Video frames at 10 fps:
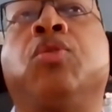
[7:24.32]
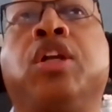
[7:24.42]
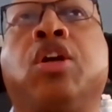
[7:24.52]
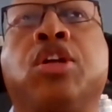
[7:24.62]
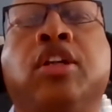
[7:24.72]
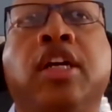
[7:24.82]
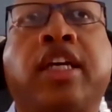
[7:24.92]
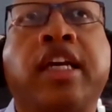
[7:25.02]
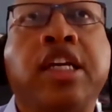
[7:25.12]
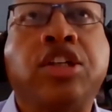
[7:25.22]
Well, you
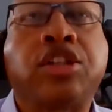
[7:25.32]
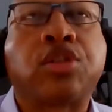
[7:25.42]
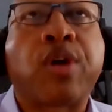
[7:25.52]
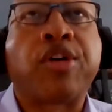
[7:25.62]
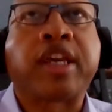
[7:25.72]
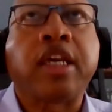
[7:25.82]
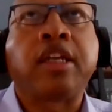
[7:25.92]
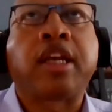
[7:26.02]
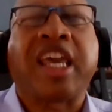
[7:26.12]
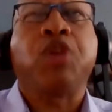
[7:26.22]
look at issues around
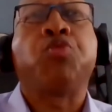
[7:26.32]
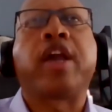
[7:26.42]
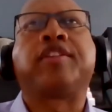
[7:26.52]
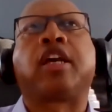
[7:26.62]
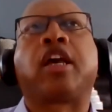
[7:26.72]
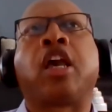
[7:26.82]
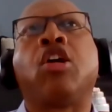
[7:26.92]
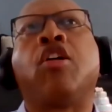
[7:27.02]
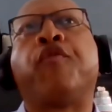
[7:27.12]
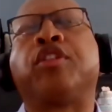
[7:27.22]
heat. Heat waves are
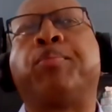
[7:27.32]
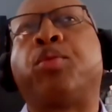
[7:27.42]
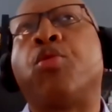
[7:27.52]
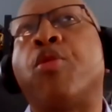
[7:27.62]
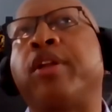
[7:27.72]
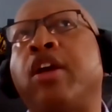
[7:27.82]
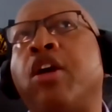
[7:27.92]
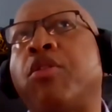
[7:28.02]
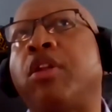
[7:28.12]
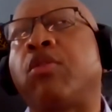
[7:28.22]
hell for the poor and
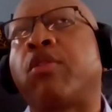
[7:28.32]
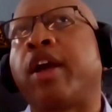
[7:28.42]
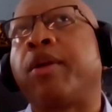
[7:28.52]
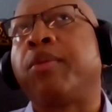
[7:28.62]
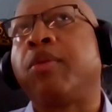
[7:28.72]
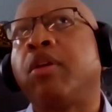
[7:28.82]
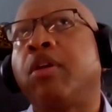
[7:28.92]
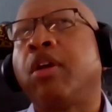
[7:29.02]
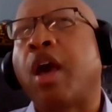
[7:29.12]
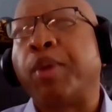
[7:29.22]
the elderly, right?
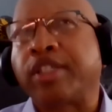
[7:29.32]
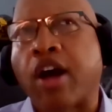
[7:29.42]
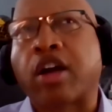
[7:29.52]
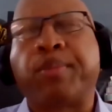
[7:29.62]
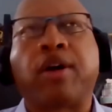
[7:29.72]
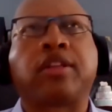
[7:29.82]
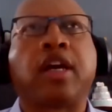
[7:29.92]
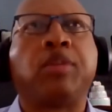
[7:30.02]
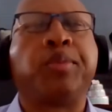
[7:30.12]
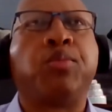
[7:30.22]
I'm gonna talk
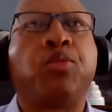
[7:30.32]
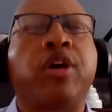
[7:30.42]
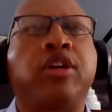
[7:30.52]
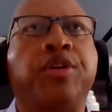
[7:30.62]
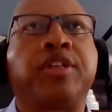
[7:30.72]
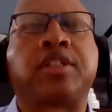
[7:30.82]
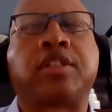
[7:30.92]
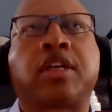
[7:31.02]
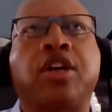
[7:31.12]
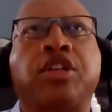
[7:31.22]
about that a little bit more during
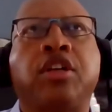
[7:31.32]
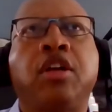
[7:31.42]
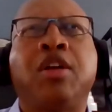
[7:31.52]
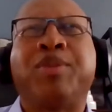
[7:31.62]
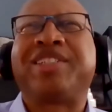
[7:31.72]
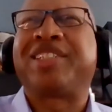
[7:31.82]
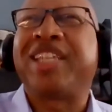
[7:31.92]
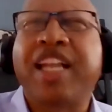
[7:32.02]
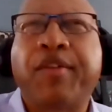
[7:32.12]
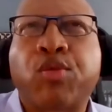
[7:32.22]
this discussion. But
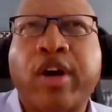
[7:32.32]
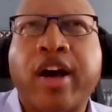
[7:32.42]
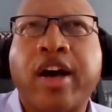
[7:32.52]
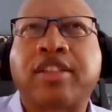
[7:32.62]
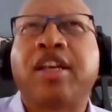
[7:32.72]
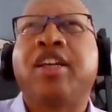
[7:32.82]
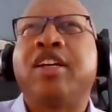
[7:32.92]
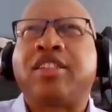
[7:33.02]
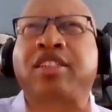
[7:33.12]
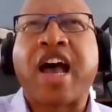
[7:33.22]
sea level rise,
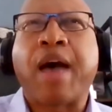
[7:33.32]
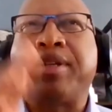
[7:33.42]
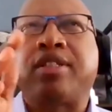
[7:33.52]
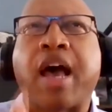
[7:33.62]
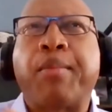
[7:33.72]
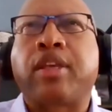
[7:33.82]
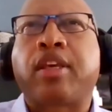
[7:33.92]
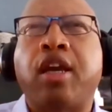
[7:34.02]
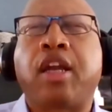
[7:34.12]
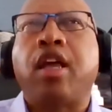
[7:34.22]
time and time
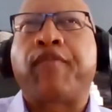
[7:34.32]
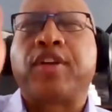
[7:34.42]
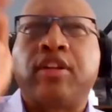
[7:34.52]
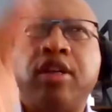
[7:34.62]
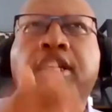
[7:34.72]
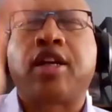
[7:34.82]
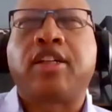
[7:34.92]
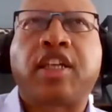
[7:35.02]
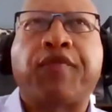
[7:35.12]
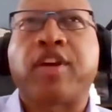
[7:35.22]
again, if you look
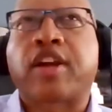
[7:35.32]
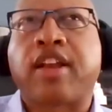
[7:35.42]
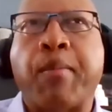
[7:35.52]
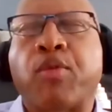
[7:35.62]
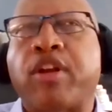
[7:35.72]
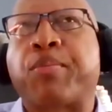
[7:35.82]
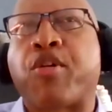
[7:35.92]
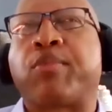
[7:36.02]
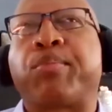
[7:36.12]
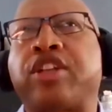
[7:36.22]
at different
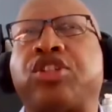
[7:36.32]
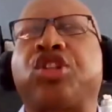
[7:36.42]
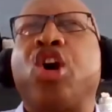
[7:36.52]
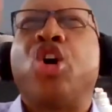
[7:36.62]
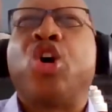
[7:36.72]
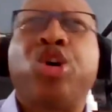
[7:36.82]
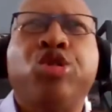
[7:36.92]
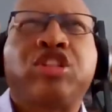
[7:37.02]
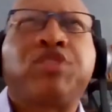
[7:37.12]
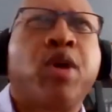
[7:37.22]
climate-related perturbations,
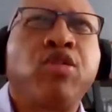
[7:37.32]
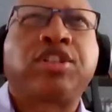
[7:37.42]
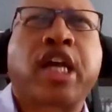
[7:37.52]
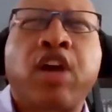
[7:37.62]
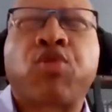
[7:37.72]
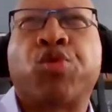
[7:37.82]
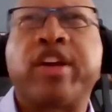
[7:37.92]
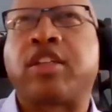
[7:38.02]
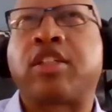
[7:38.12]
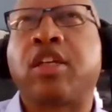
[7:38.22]
who's most at
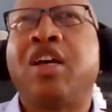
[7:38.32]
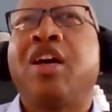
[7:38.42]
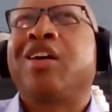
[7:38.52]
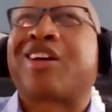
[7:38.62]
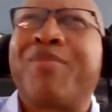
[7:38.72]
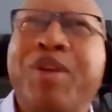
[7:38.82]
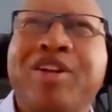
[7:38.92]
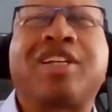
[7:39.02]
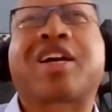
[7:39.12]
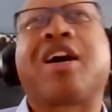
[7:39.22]
risk?
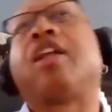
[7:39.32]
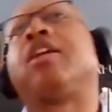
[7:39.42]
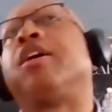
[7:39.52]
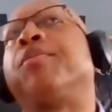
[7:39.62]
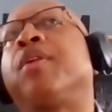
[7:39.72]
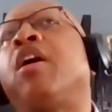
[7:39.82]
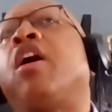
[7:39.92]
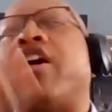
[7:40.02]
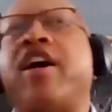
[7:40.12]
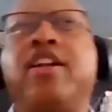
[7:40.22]
Communities of color,
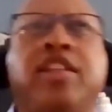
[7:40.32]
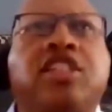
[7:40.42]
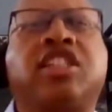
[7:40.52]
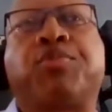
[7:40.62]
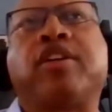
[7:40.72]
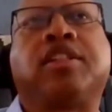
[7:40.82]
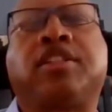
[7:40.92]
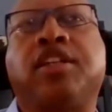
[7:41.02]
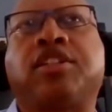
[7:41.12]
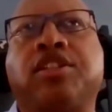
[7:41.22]
our indigenous brothers
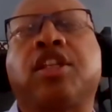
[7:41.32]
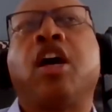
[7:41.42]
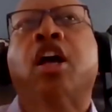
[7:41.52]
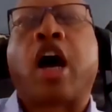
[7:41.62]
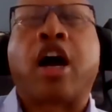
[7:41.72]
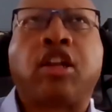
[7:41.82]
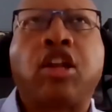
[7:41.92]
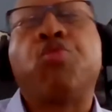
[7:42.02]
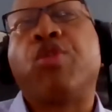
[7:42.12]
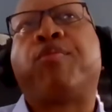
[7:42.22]
and sisters, our
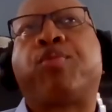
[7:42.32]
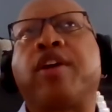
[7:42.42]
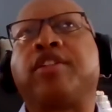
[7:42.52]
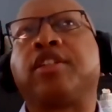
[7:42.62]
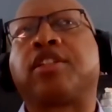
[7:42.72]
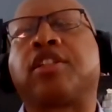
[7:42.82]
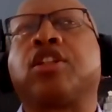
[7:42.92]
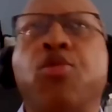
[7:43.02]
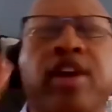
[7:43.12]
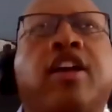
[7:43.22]
low wealth brothers and
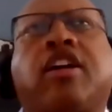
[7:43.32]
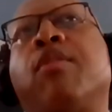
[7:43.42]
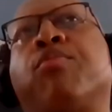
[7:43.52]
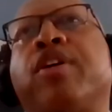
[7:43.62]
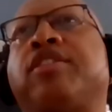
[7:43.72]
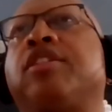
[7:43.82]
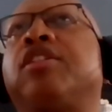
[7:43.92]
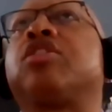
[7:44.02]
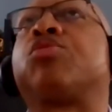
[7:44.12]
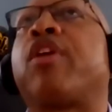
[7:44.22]
sisters, low income brothers and
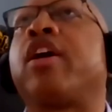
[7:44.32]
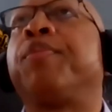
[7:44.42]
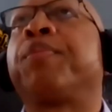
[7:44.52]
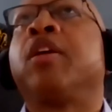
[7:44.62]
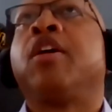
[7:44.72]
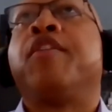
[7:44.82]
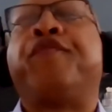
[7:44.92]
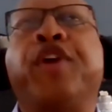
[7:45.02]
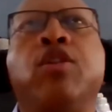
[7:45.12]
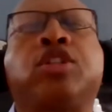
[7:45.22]
sisters, right?
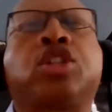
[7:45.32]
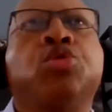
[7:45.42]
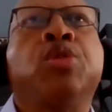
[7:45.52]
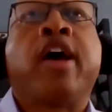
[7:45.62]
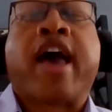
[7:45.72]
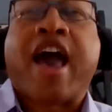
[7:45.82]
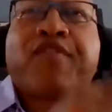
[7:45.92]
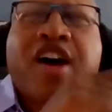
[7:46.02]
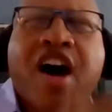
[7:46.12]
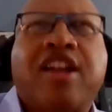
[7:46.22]
Folks who
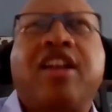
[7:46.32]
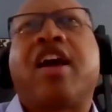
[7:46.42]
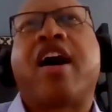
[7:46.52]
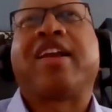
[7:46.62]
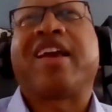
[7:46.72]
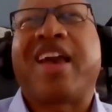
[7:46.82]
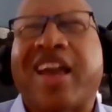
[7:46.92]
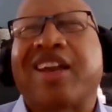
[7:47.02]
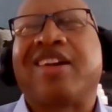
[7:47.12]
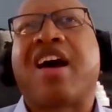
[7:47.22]
have unaligned
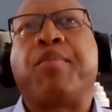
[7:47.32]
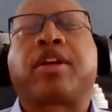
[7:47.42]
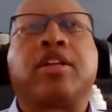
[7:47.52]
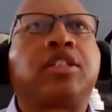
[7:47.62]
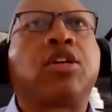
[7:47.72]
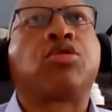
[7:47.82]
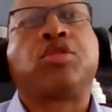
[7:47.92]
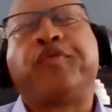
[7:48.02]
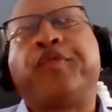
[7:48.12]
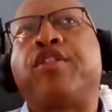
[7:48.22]
economic and
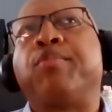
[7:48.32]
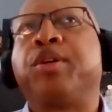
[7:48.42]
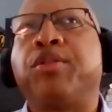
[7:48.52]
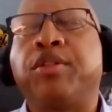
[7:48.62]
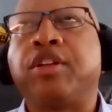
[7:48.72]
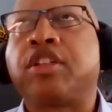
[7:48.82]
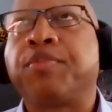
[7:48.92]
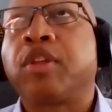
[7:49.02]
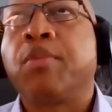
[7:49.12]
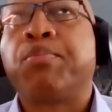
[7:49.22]
social
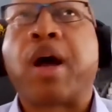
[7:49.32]
vulnerabilities.